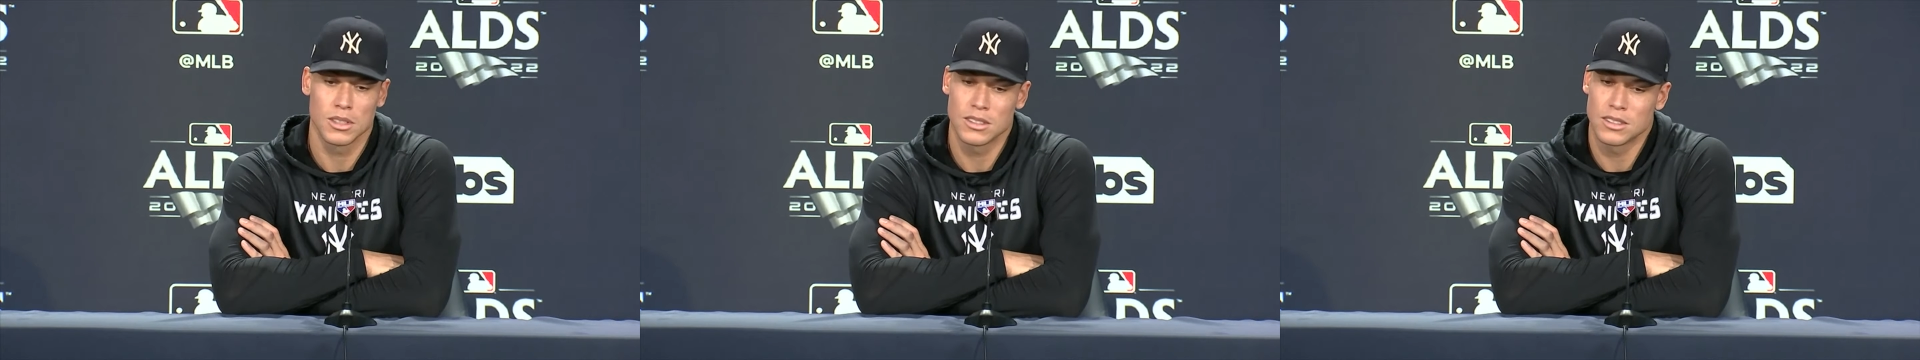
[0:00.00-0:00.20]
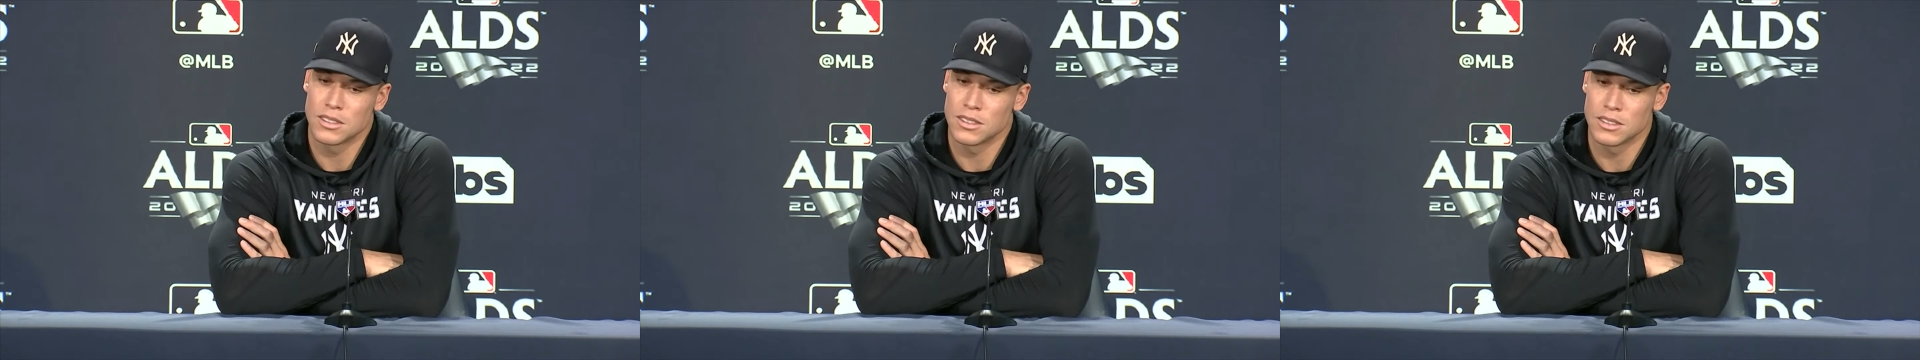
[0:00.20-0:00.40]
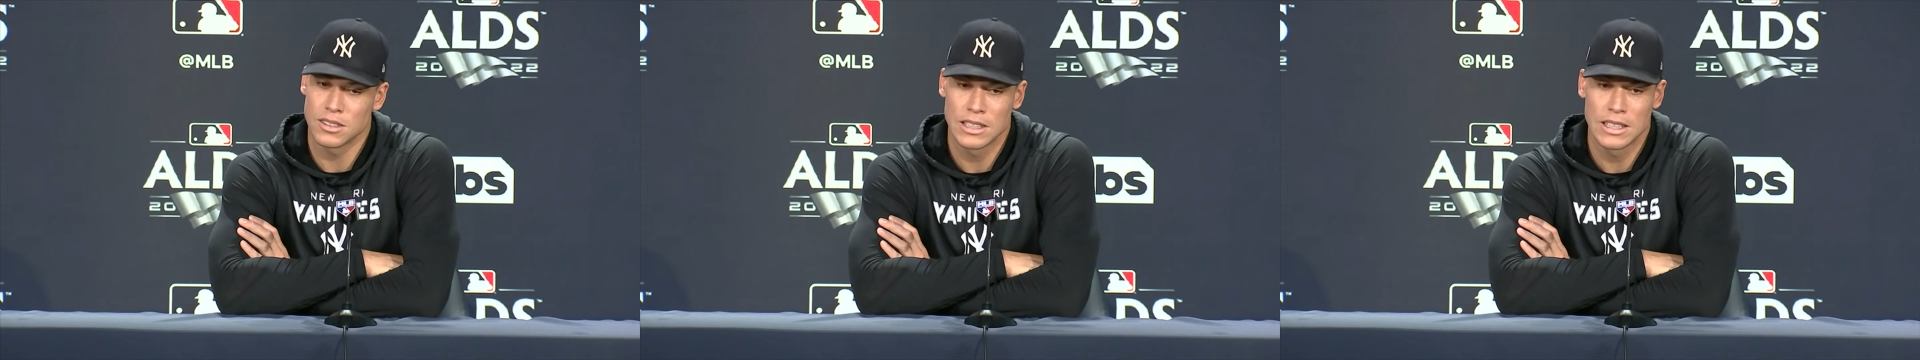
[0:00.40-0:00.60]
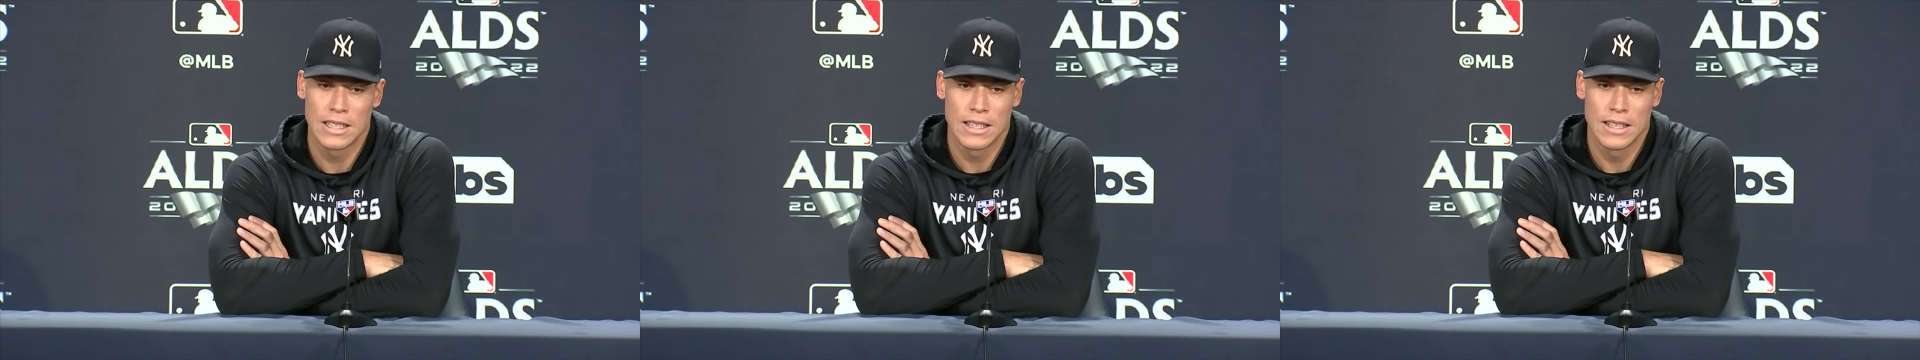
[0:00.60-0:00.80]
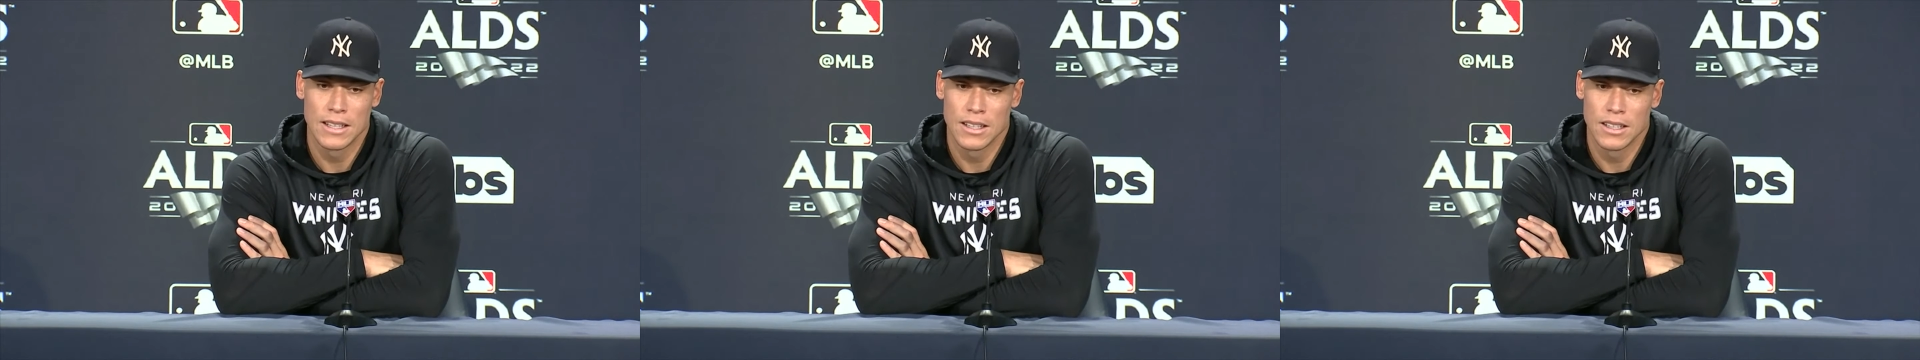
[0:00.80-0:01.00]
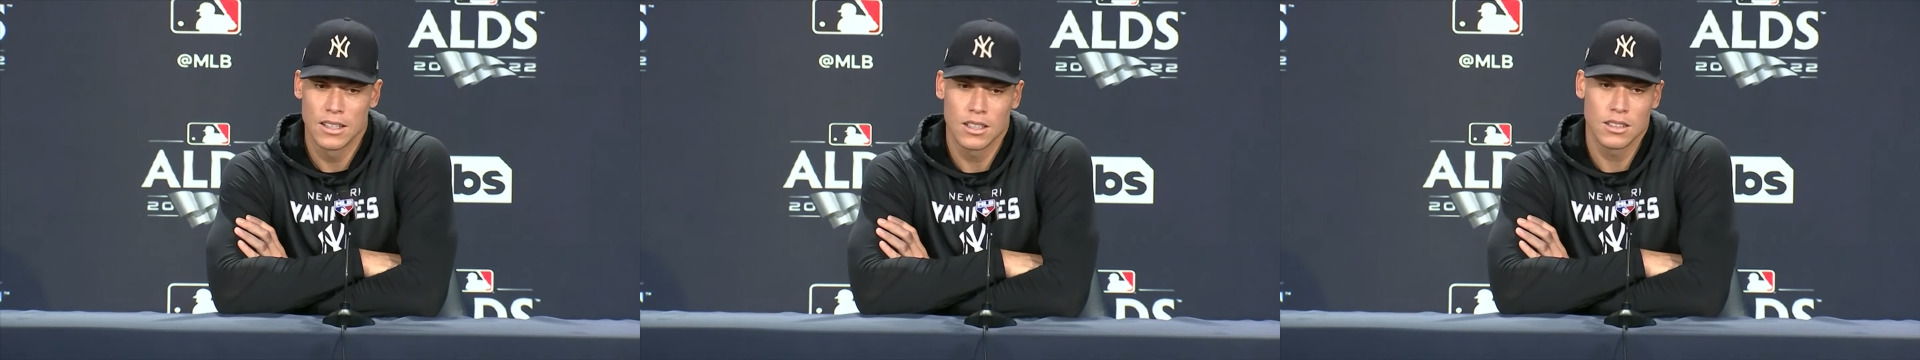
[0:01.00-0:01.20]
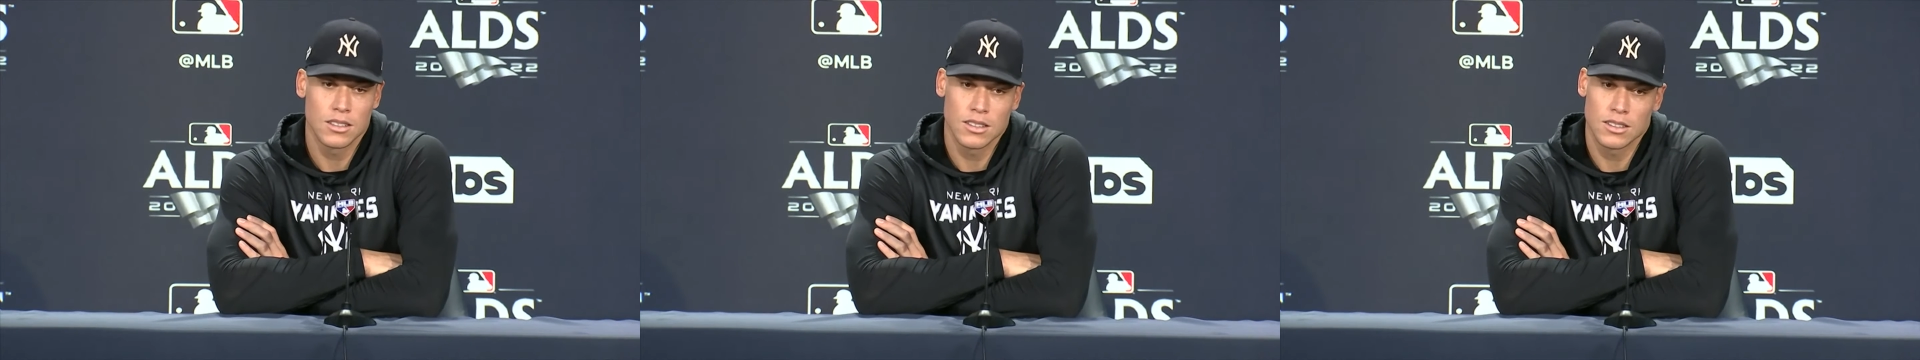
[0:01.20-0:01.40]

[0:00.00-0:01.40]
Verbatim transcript: this is it's,